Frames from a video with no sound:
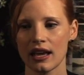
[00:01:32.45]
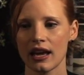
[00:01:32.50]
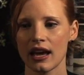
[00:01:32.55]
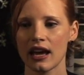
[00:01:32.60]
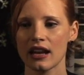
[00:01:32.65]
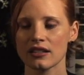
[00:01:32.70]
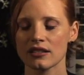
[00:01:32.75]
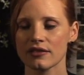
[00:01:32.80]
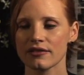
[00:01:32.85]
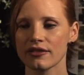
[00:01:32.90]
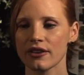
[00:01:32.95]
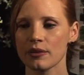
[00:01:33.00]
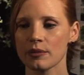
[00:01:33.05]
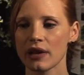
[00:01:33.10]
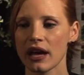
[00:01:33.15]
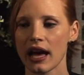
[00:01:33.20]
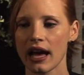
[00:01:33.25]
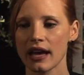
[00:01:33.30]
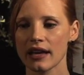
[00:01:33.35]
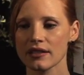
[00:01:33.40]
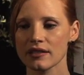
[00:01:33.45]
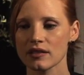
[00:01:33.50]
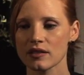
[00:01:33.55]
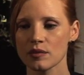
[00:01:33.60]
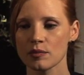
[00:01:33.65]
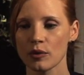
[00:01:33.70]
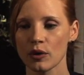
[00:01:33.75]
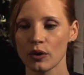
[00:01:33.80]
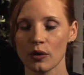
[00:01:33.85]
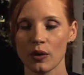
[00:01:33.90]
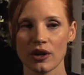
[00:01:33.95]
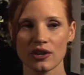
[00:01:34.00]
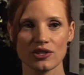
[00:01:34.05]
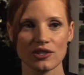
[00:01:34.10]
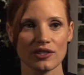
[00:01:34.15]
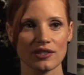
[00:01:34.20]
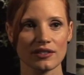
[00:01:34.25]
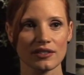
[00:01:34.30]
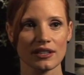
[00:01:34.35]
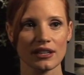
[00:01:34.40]
and it's a film that asks more
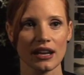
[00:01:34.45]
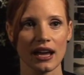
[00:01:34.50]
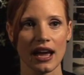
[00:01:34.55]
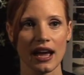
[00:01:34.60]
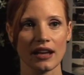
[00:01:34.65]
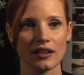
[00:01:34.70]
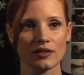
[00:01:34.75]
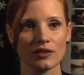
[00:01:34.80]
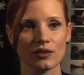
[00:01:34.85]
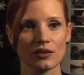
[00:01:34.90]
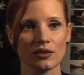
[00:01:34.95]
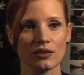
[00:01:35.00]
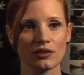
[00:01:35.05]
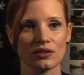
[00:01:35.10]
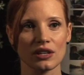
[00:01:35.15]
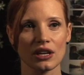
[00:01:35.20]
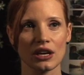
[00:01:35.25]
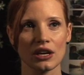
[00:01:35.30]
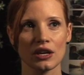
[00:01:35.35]
questions than it answers.